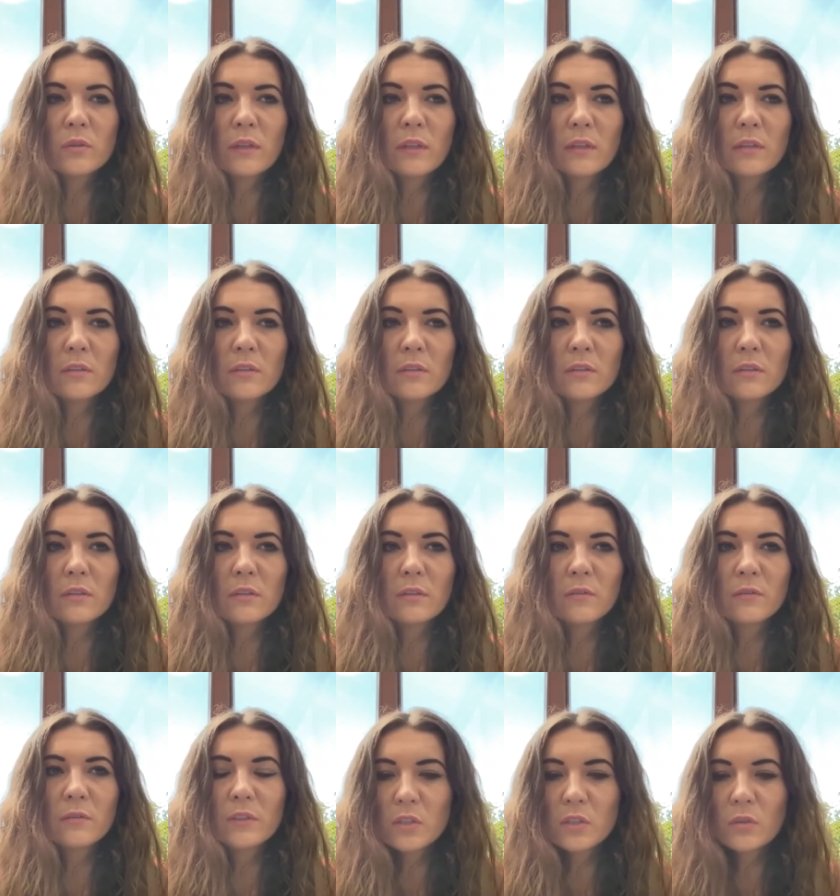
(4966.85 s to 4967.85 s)
that uh,
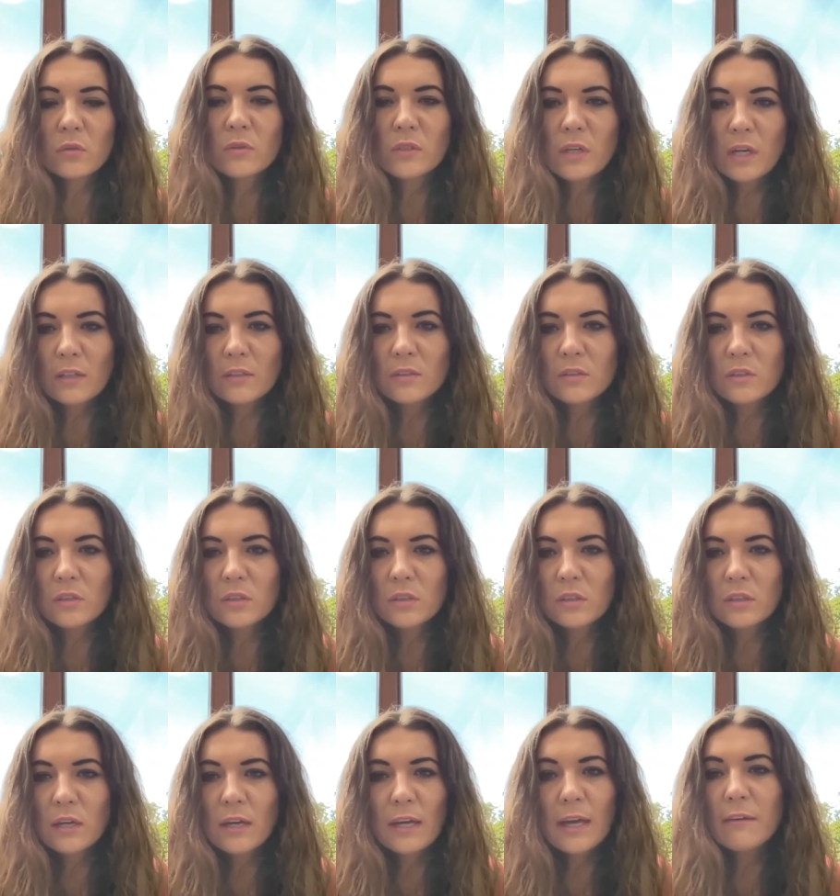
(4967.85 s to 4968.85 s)
video
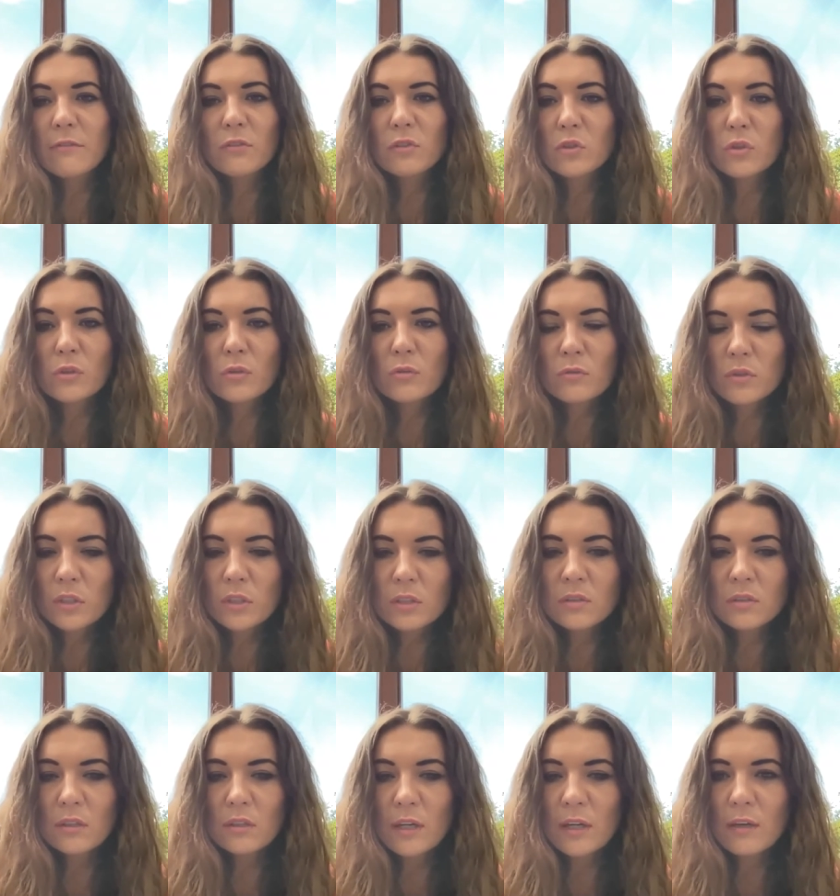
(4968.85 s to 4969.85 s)
doctor i haven't used it
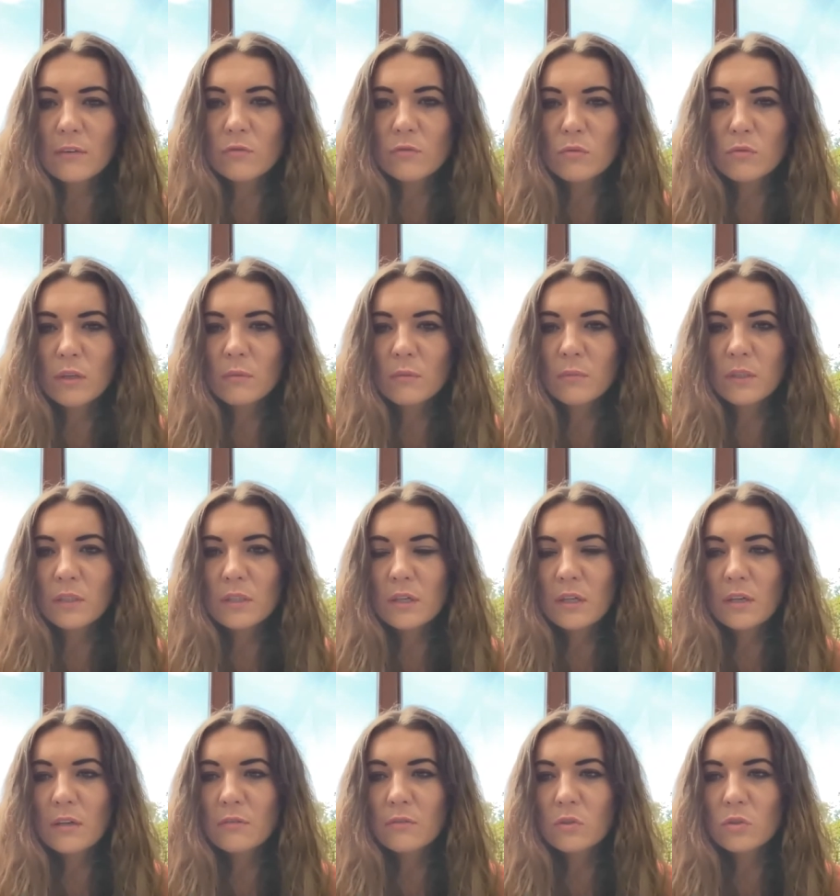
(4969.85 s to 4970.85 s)
i have to admit i
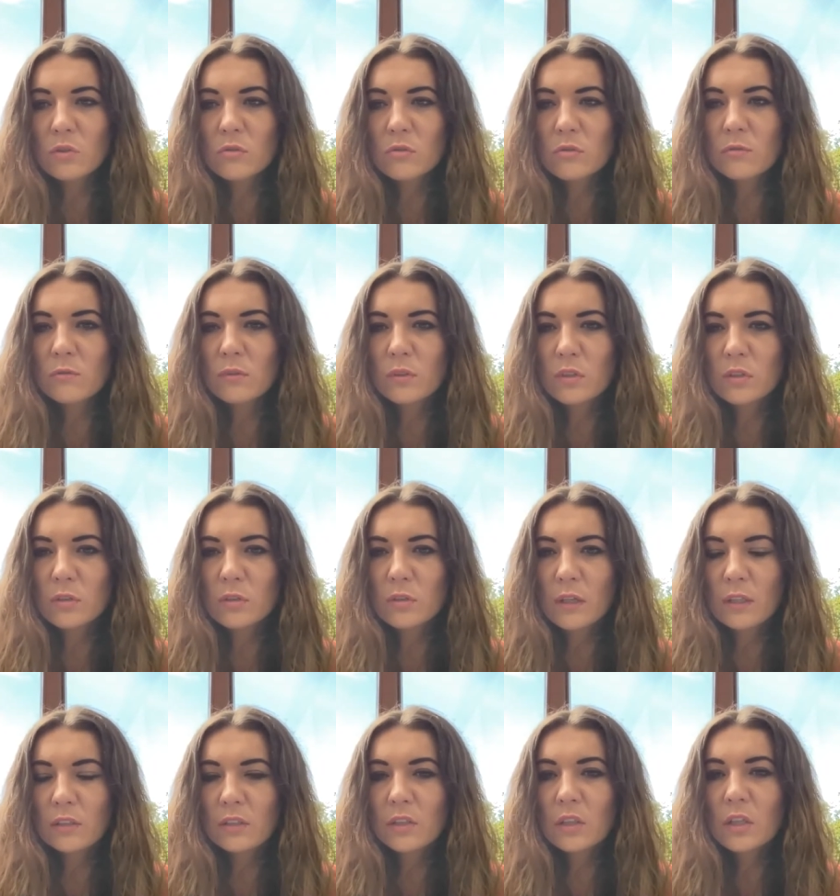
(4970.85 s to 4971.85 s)
haven't used a video
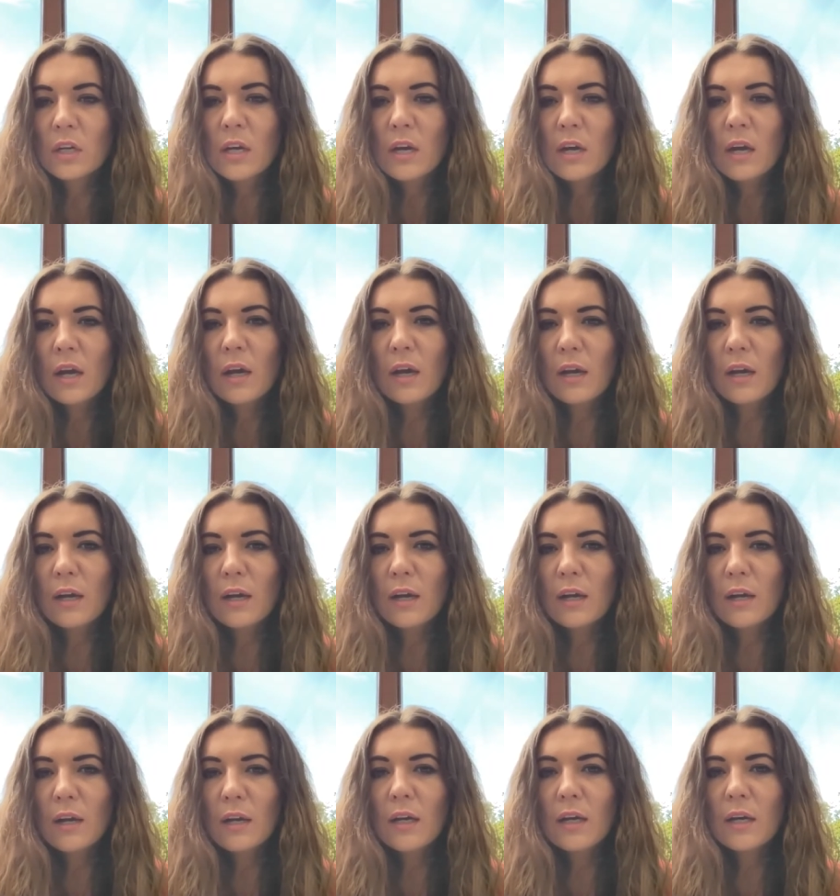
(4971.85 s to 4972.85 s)
doctor
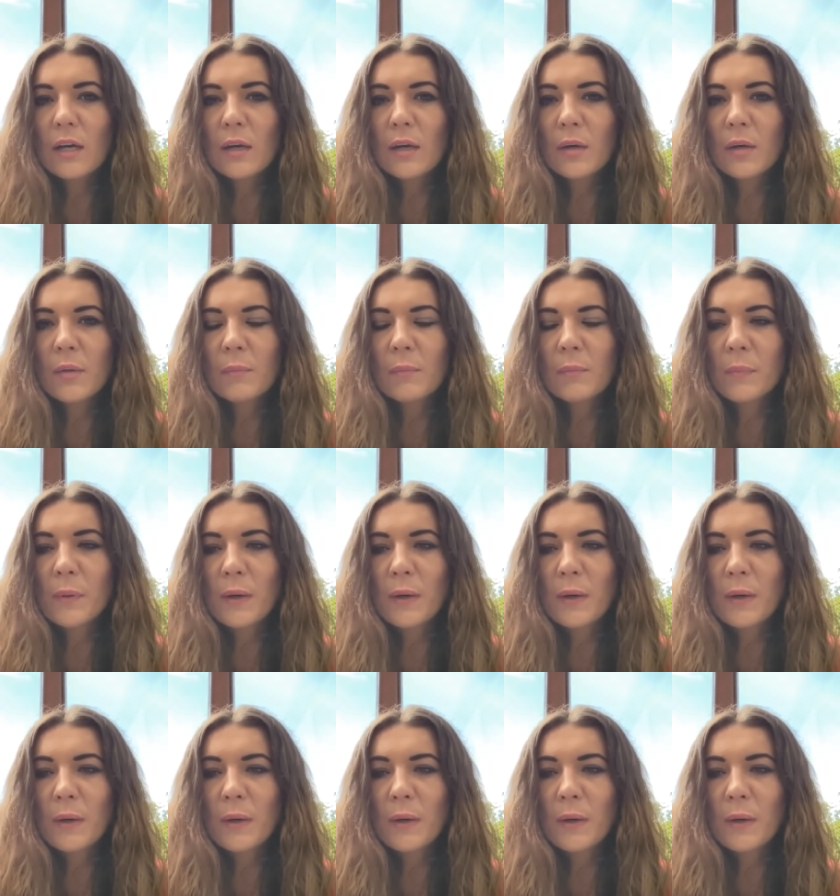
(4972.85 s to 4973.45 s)
uh,